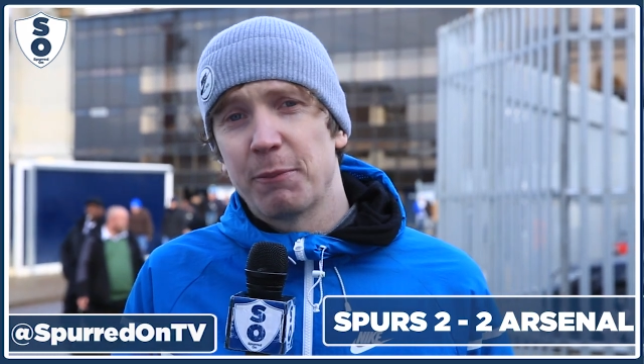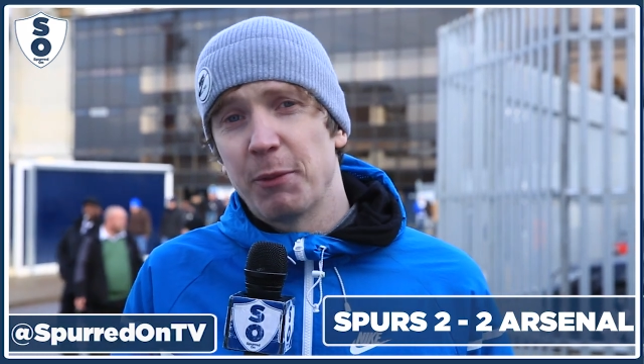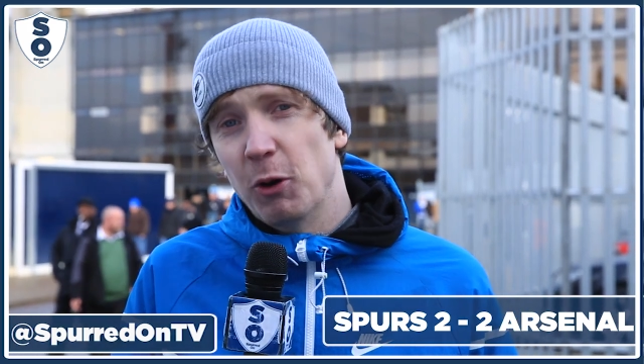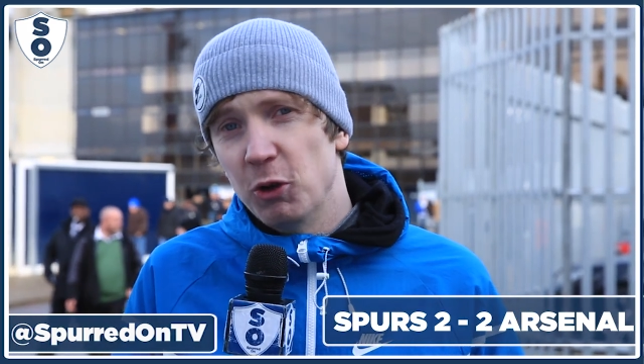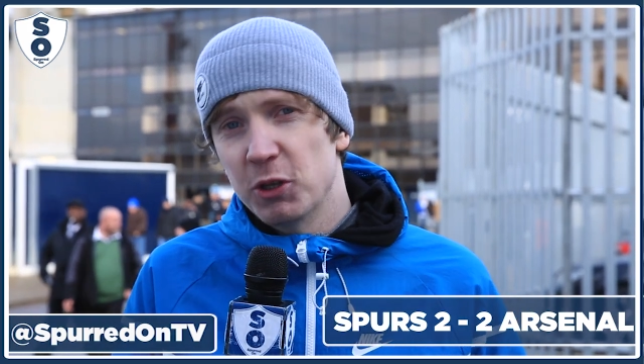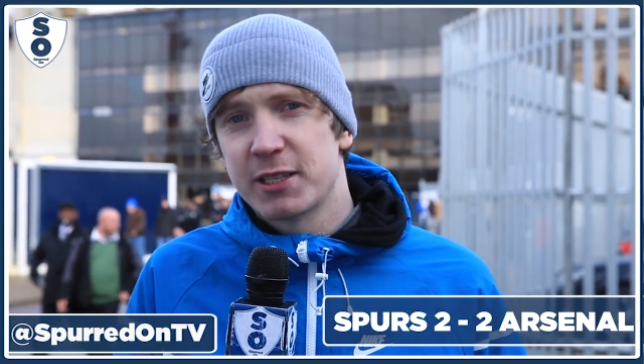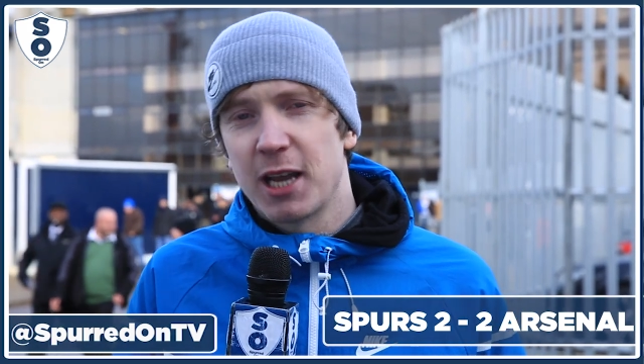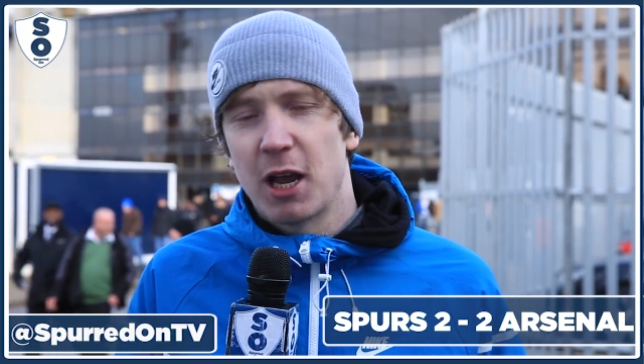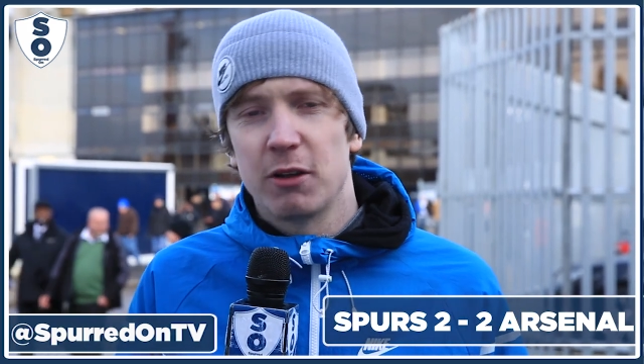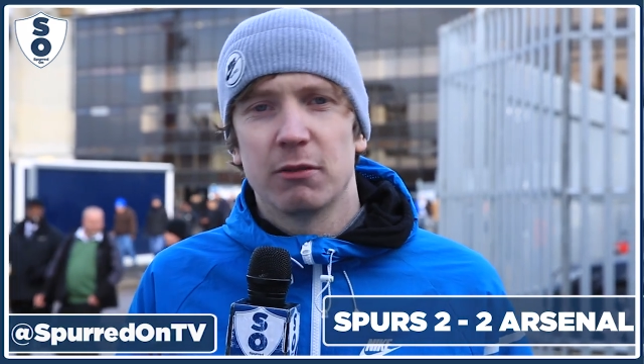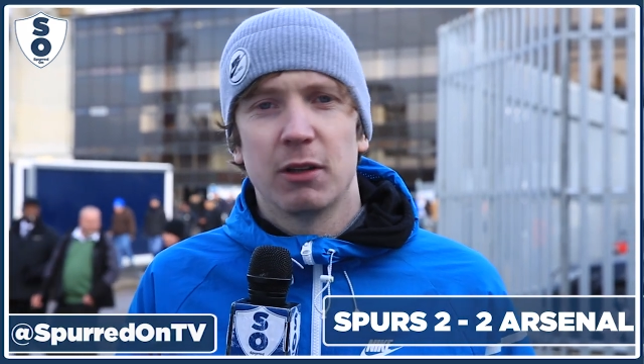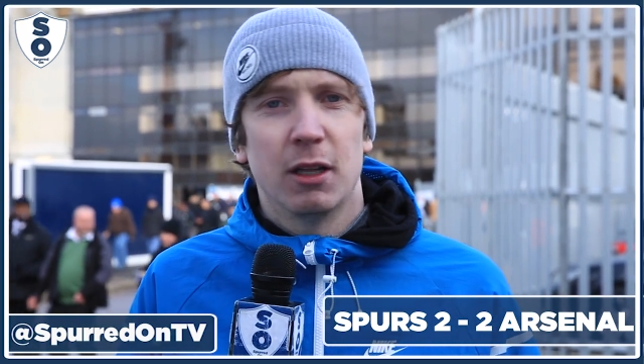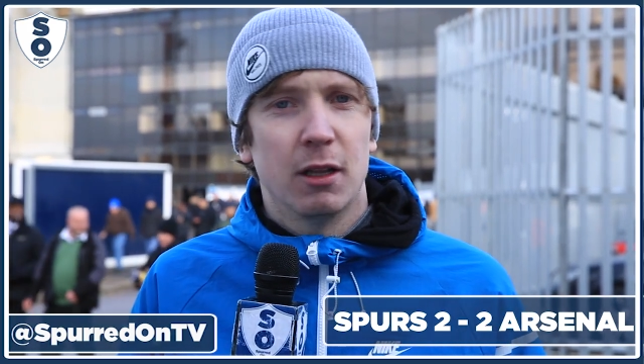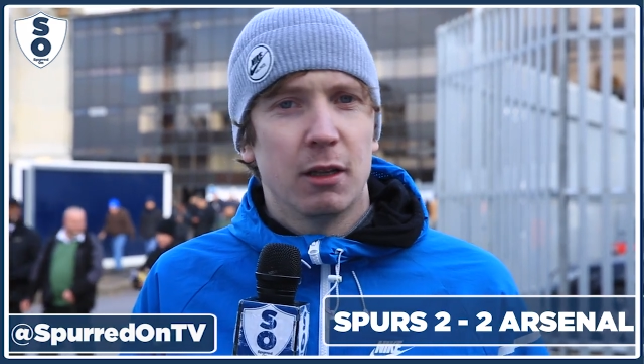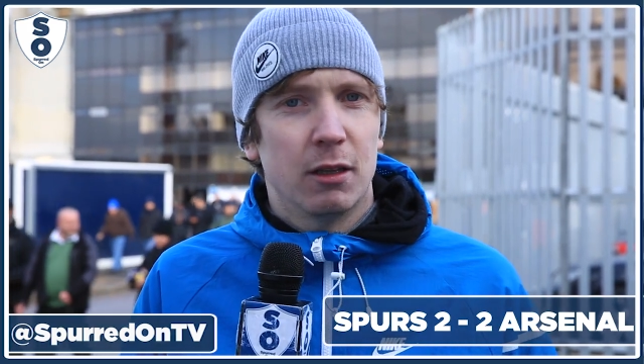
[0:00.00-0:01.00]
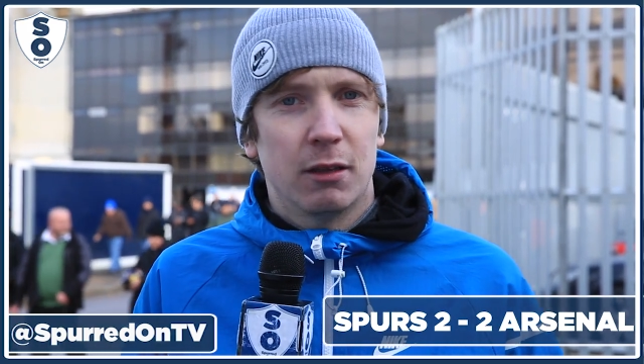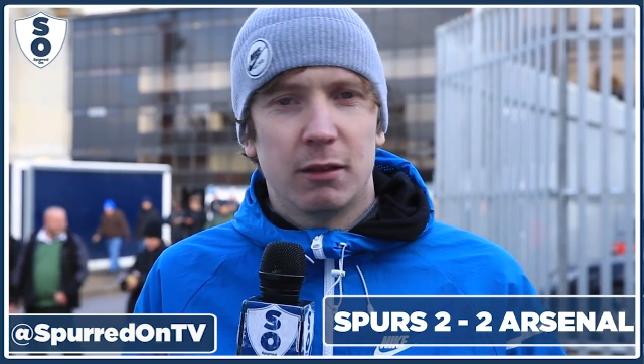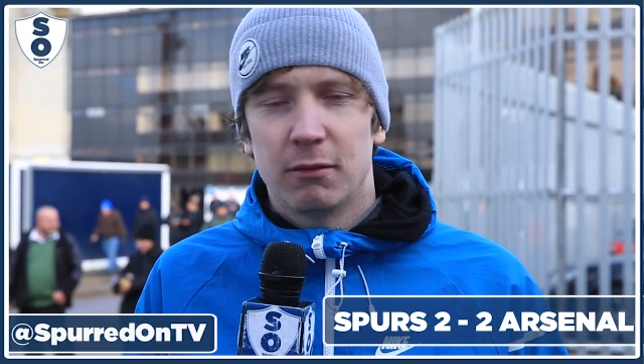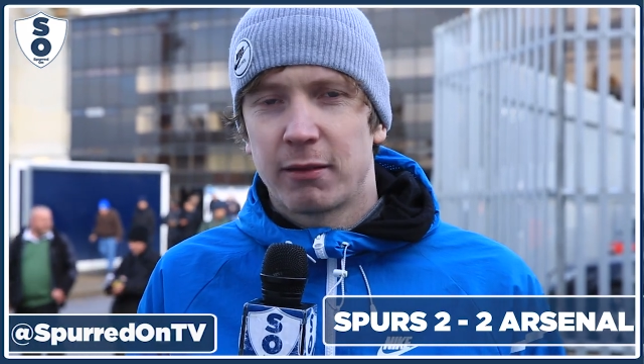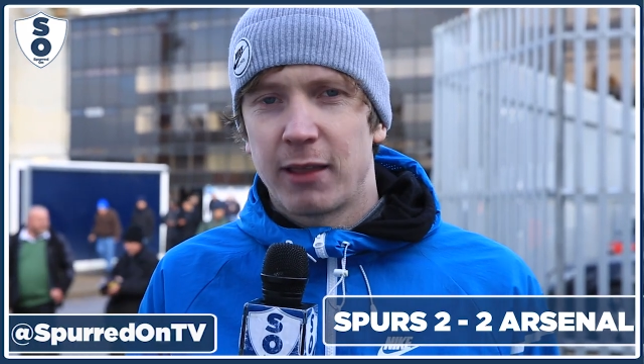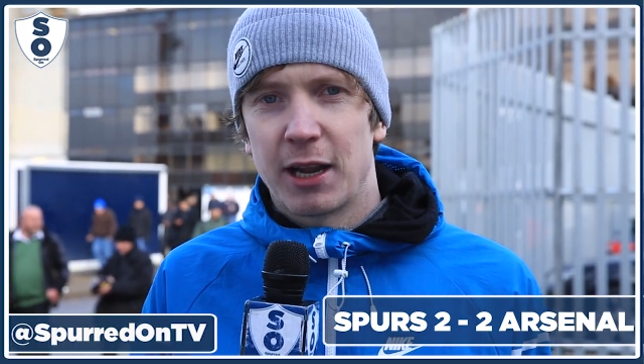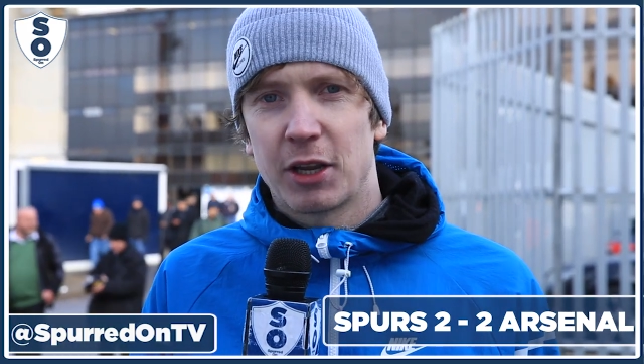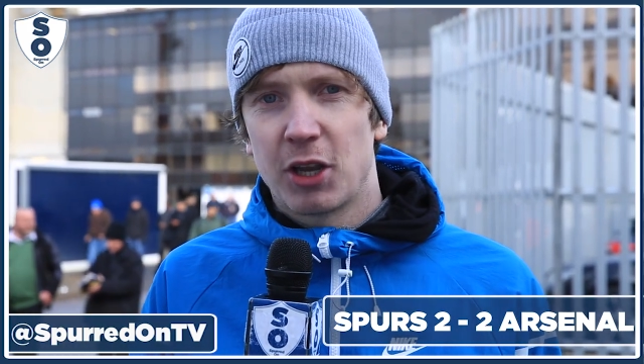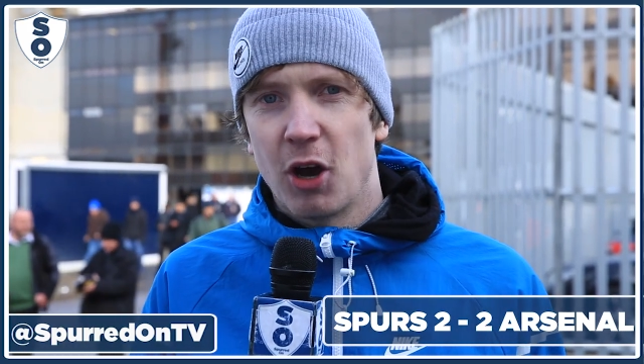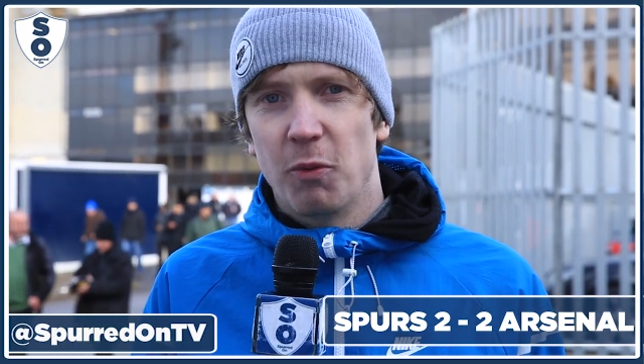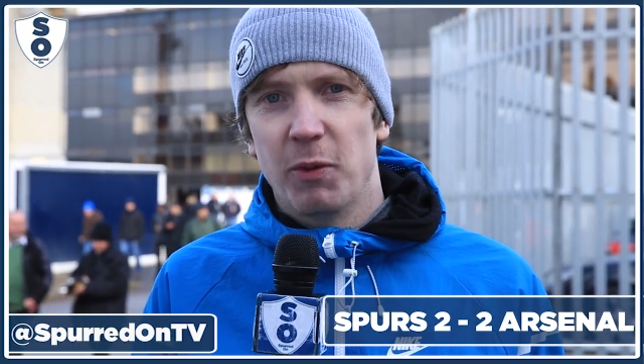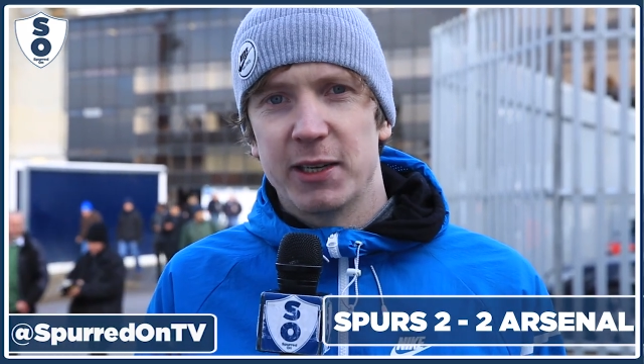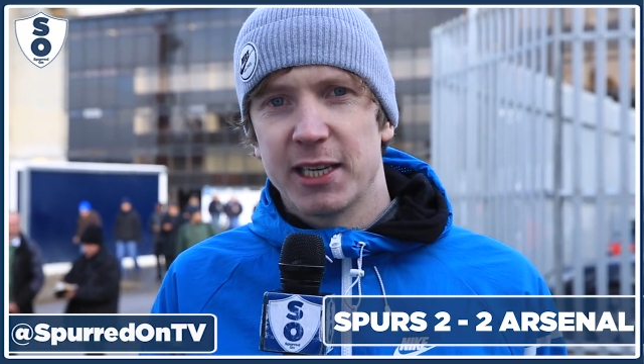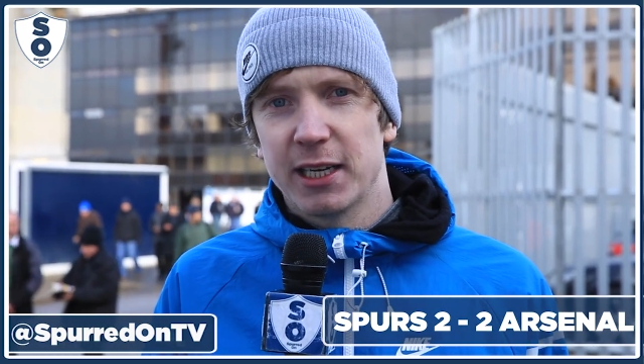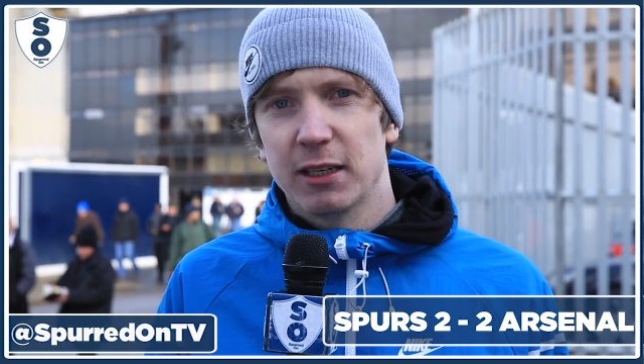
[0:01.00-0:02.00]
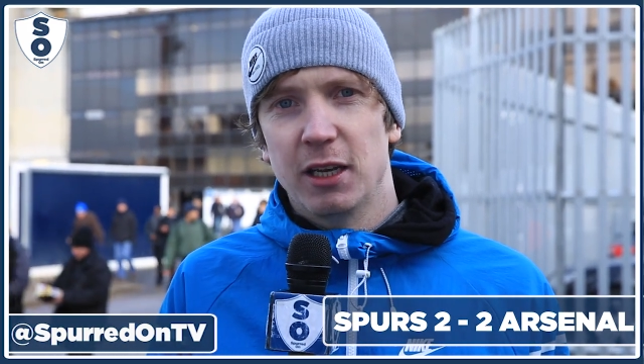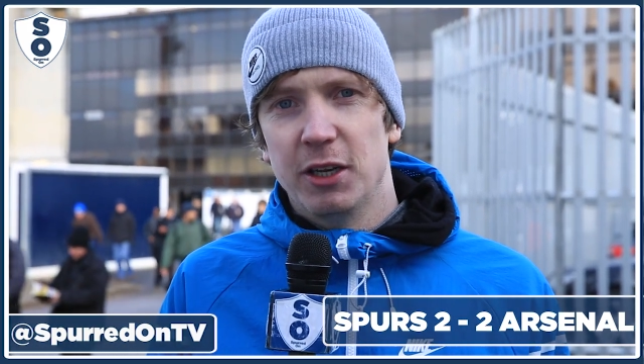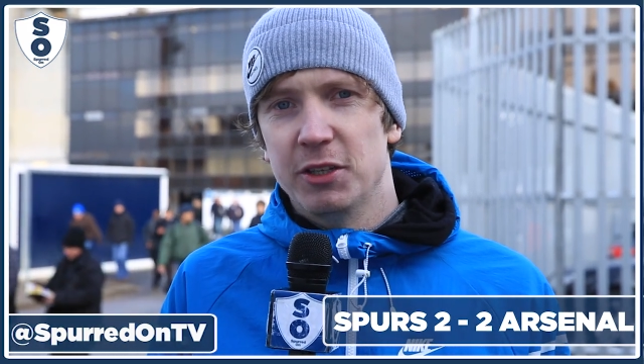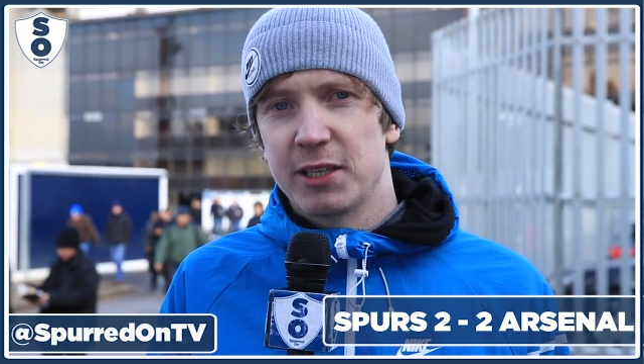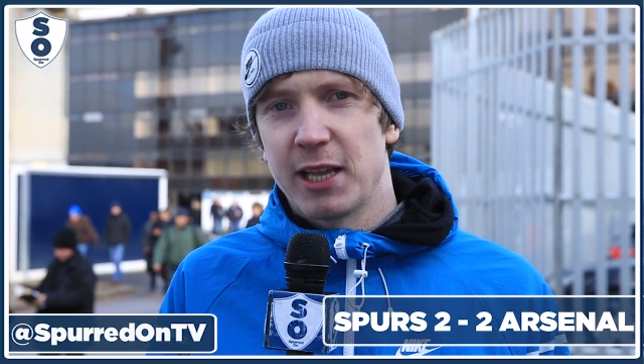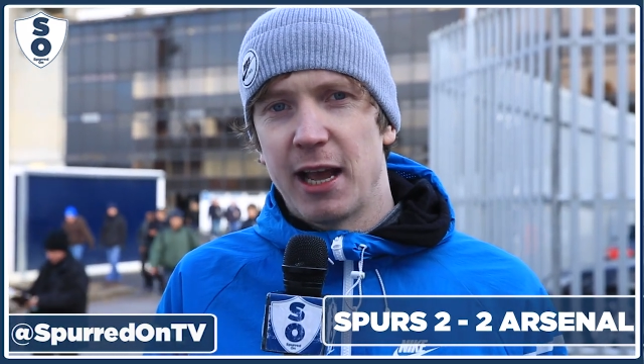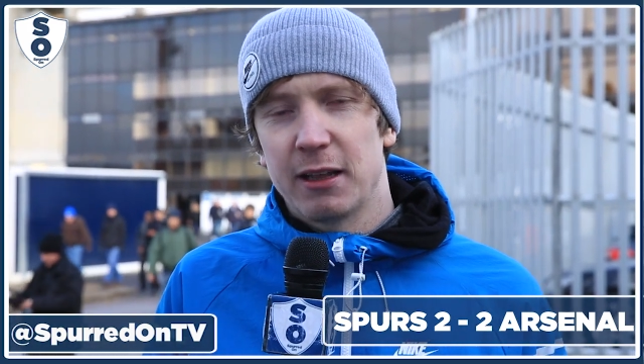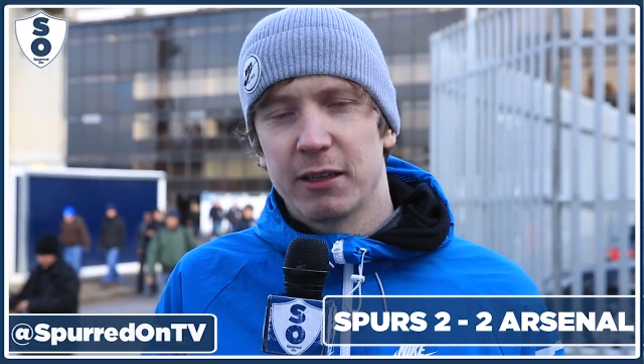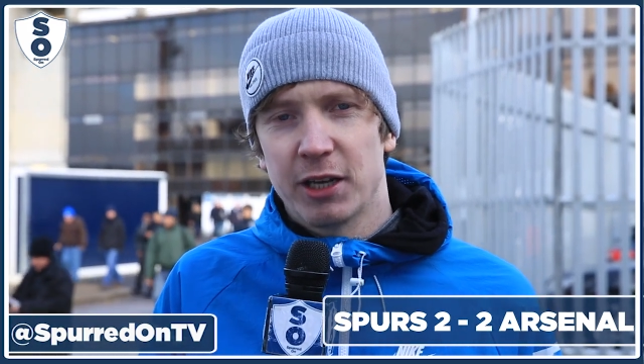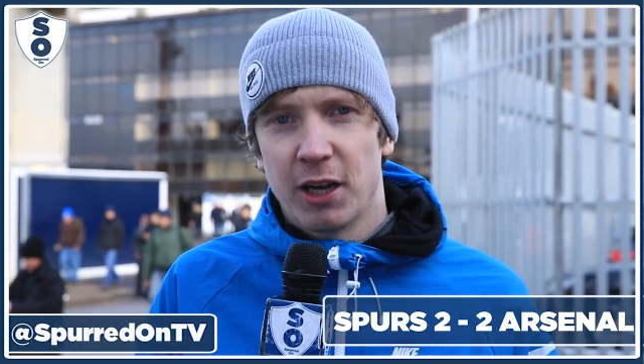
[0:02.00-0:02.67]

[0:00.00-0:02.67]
but also thank God we didn't lose that.